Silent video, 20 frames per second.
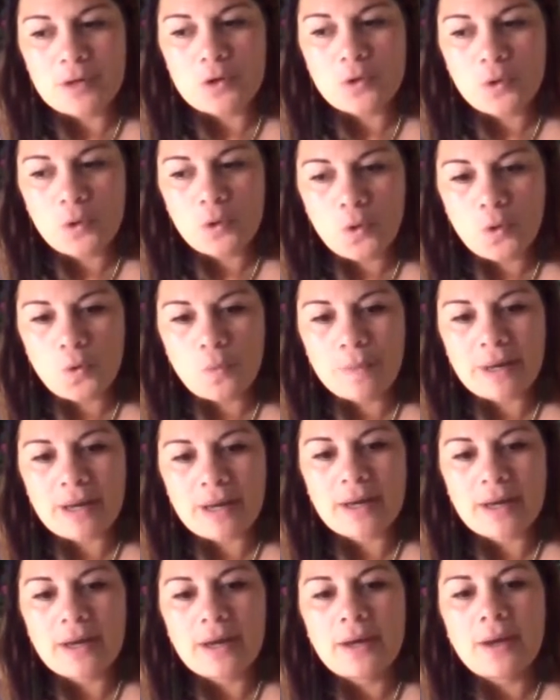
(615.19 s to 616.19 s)
cool.
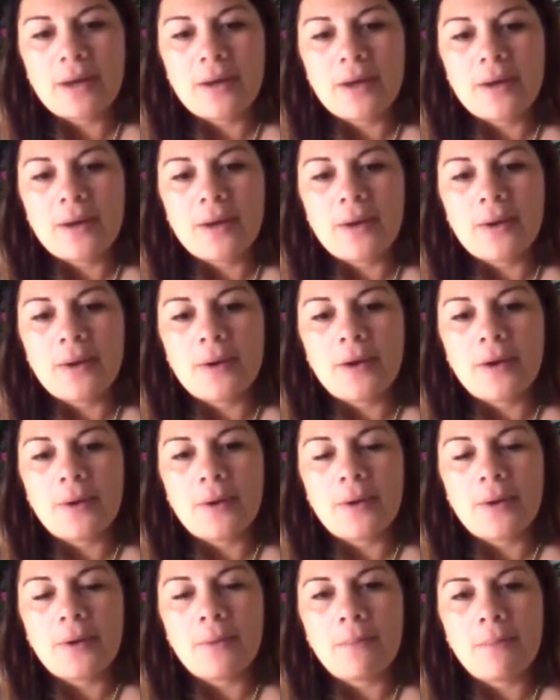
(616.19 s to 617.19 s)
But
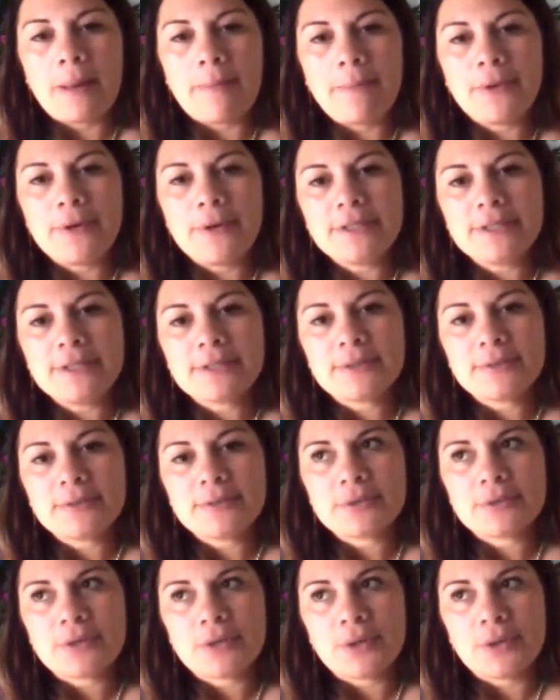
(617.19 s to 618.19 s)
my point is
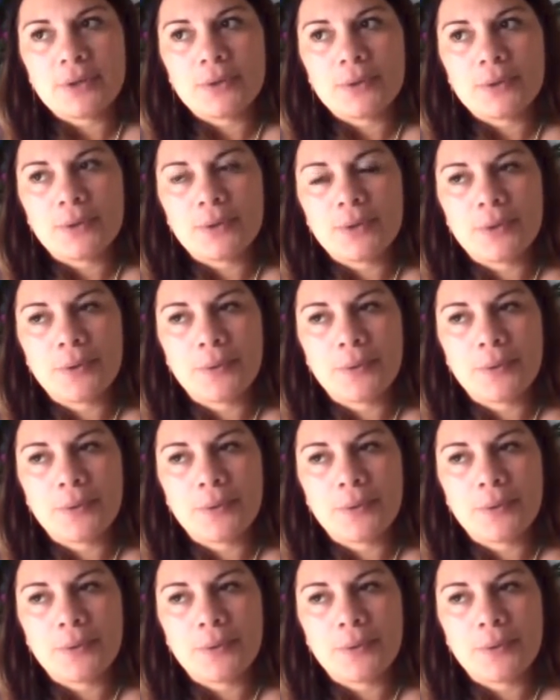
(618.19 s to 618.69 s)
also